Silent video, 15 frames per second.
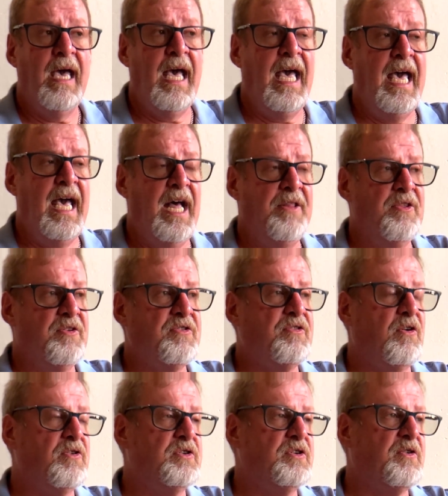And the
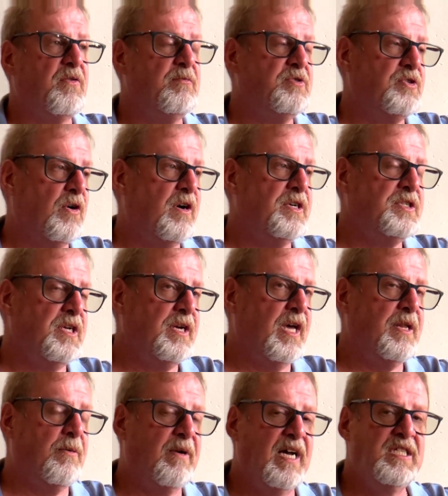soldiers from Georgia and
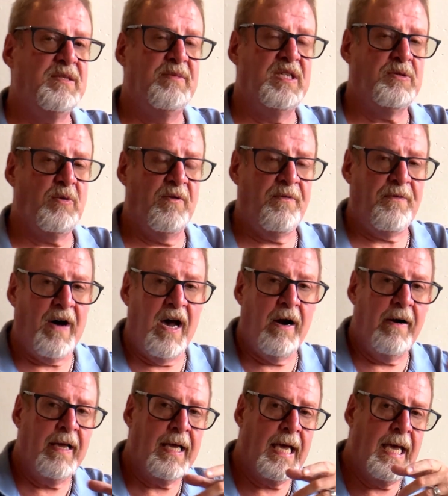other regiments were
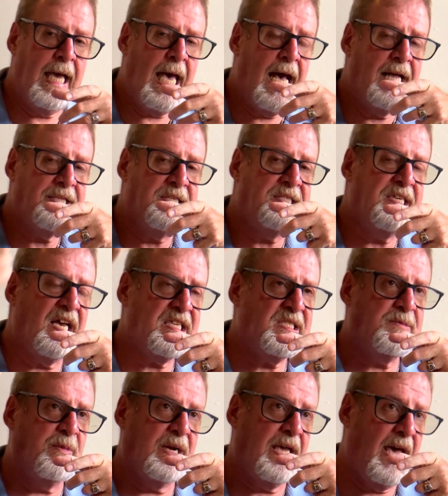firing at the
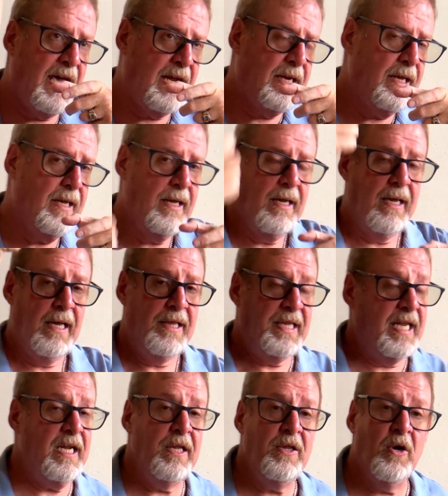Texas Brigade.
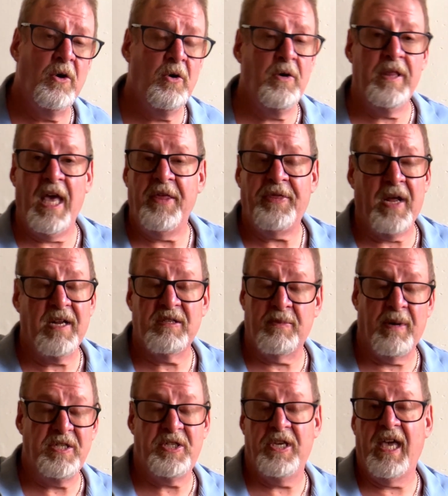They didn't know who, they thought it was a
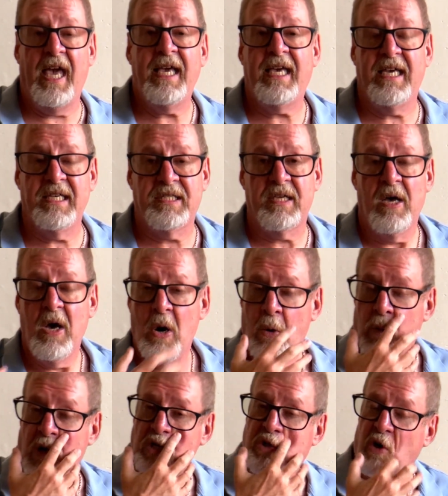bunch of Yankees.
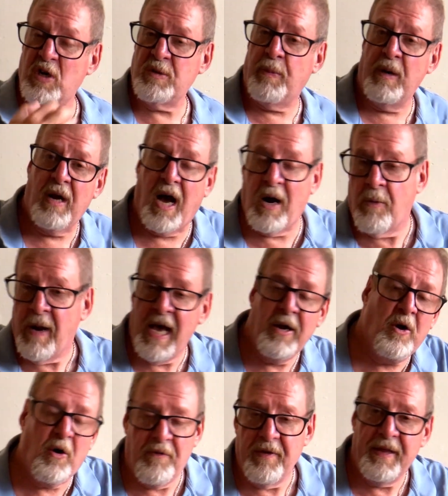Well, George Bernard
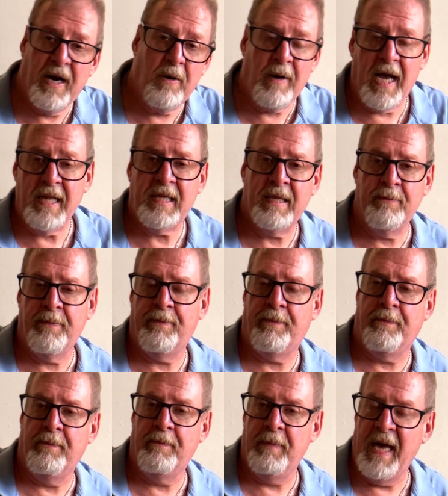ran over there right at the
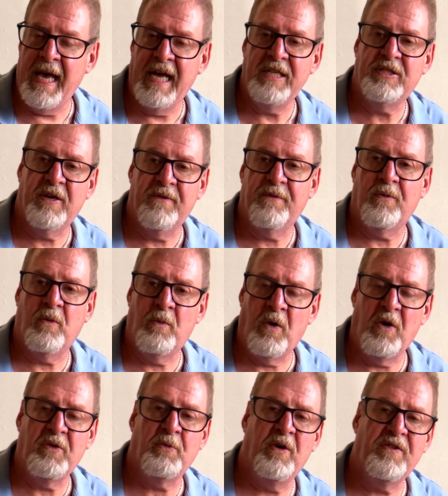edge of
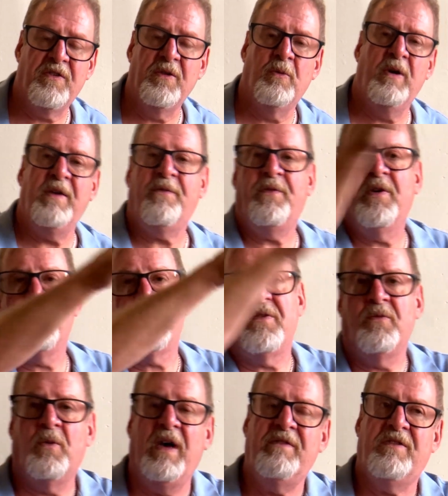Rose Woods in the wheat fields
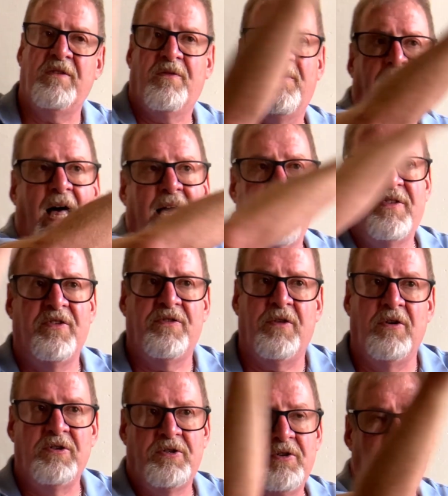and waves his flag and says,
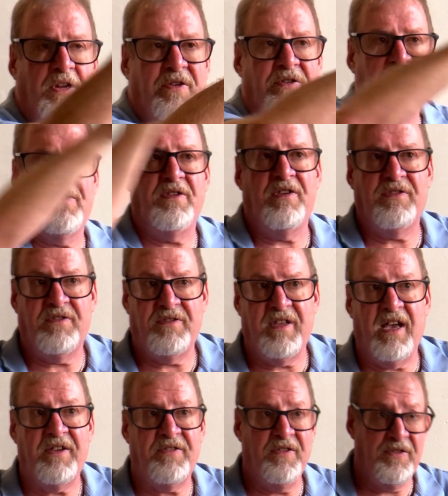don't shoot us, it's us
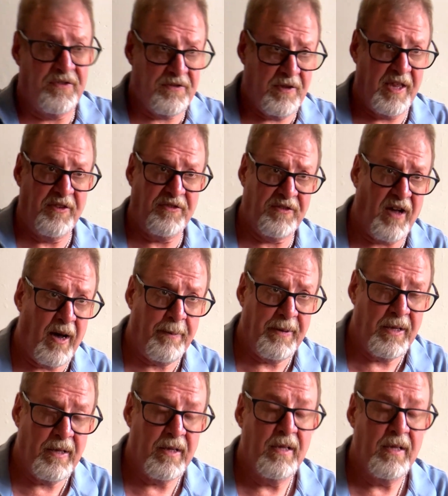Texans. So they stop him.